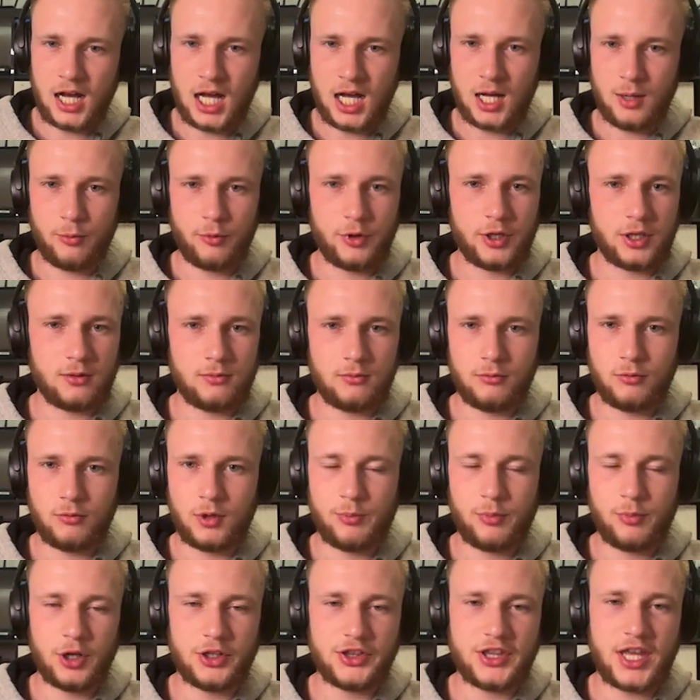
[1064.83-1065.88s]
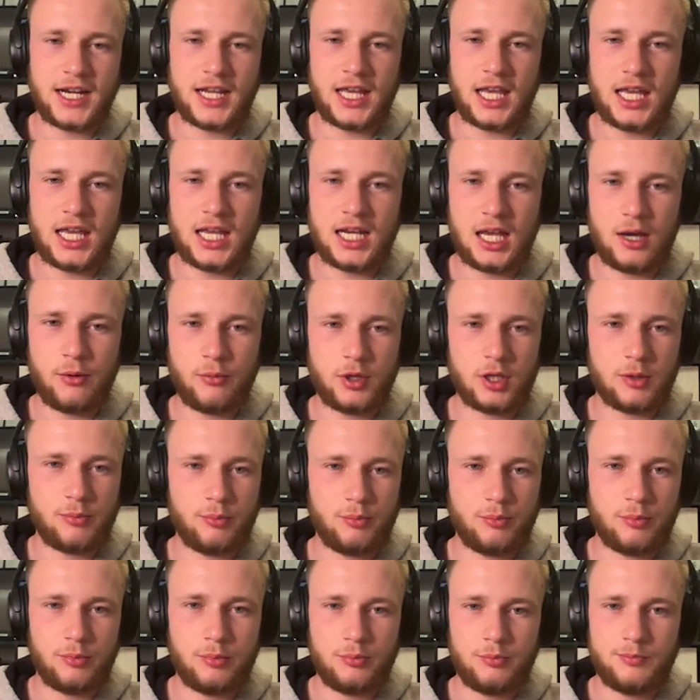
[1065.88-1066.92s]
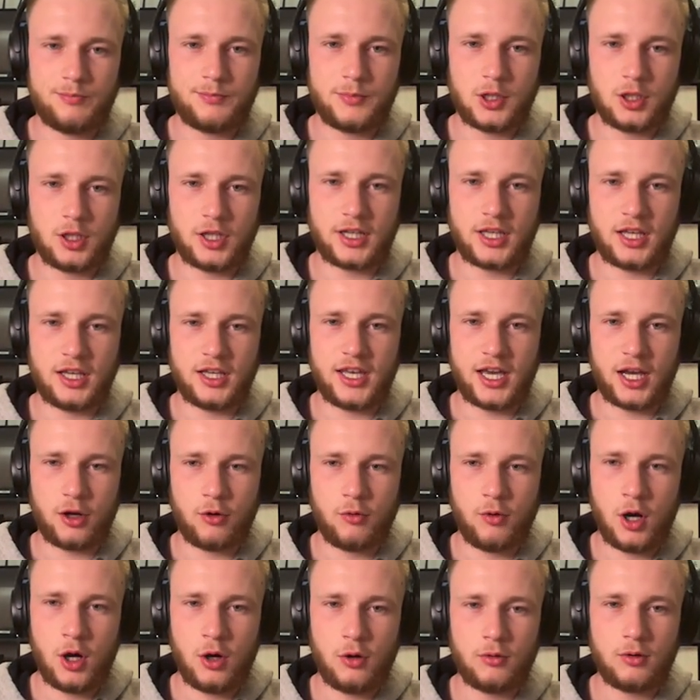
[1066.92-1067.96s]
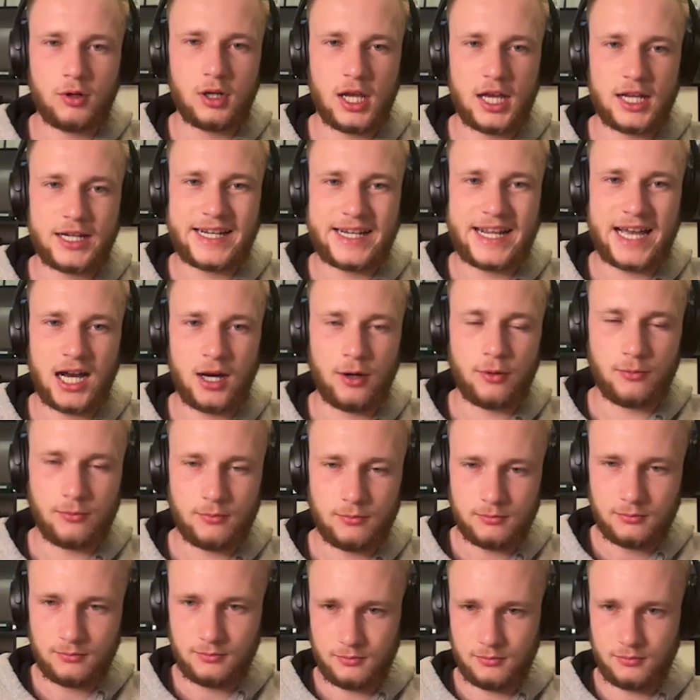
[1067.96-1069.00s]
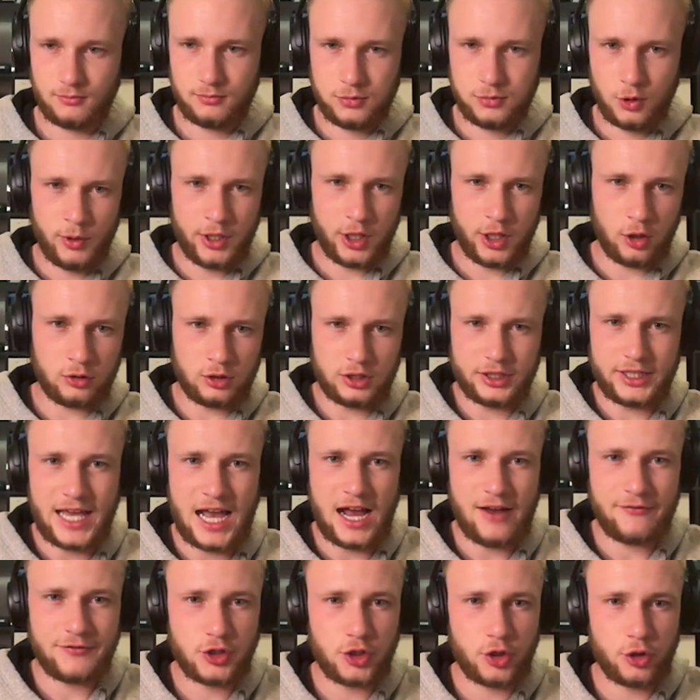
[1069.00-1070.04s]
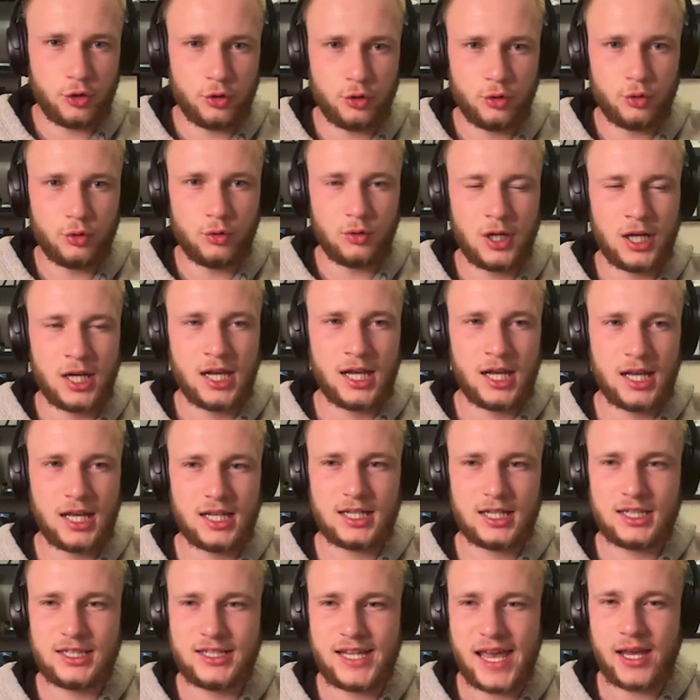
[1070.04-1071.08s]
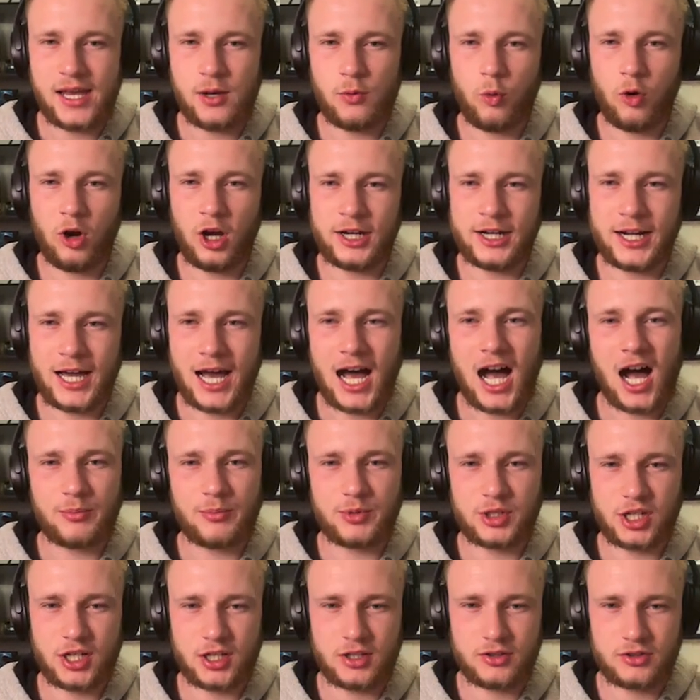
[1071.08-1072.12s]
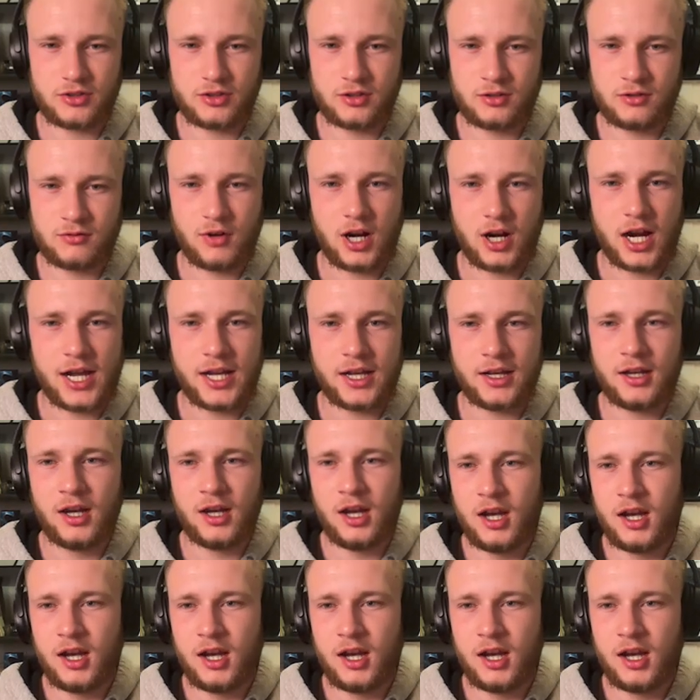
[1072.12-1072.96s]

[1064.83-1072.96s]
We put that in and we click and get quote. And now we only have 2 day 1 options, right?